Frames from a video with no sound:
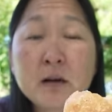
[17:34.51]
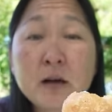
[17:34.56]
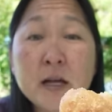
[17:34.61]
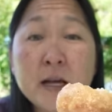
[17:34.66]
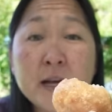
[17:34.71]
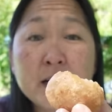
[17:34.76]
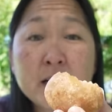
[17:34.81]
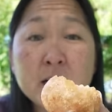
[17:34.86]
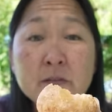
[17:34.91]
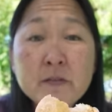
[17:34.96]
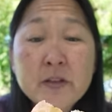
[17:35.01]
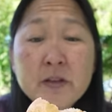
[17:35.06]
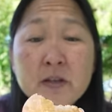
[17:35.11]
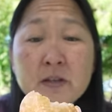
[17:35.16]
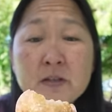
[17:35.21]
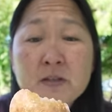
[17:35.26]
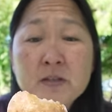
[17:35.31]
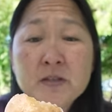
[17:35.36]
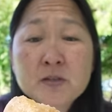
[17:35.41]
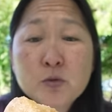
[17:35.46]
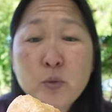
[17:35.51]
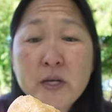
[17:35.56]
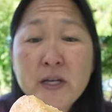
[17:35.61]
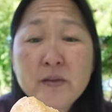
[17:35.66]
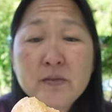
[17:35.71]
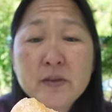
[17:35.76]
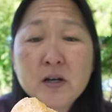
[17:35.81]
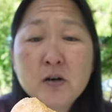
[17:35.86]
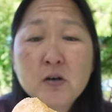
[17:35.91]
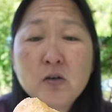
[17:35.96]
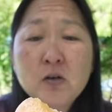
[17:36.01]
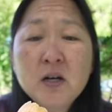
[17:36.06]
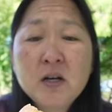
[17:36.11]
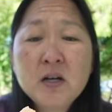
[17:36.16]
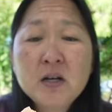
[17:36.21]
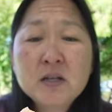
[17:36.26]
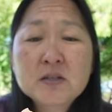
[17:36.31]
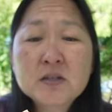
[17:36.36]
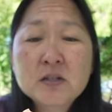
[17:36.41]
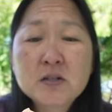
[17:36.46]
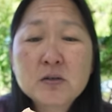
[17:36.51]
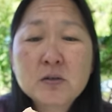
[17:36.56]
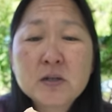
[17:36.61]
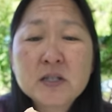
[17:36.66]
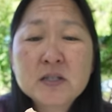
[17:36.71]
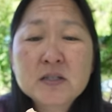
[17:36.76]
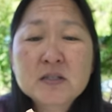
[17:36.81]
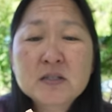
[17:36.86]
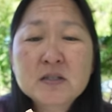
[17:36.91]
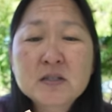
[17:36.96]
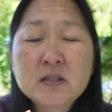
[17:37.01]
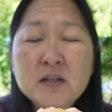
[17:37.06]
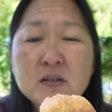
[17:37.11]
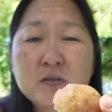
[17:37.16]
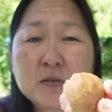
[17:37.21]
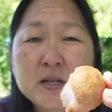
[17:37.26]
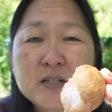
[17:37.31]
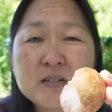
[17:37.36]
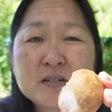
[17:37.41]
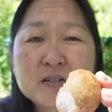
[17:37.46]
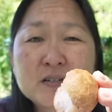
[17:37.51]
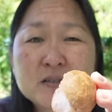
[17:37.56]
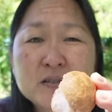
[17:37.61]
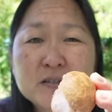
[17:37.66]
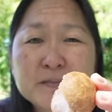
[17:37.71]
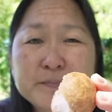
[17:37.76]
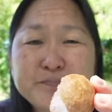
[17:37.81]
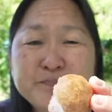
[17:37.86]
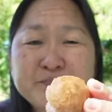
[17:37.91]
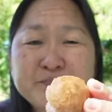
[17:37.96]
and everything's sweet though. So it's a great dessert.